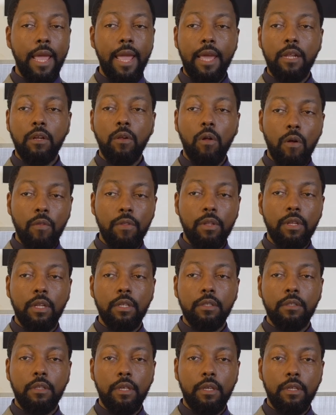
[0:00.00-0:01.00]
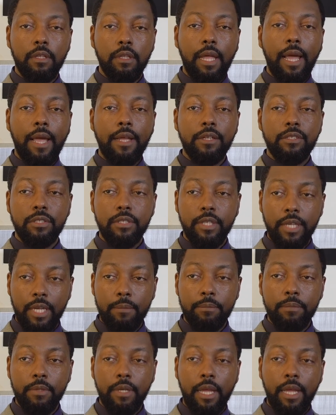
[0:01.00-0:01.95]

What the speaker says: and all the lights dimmed,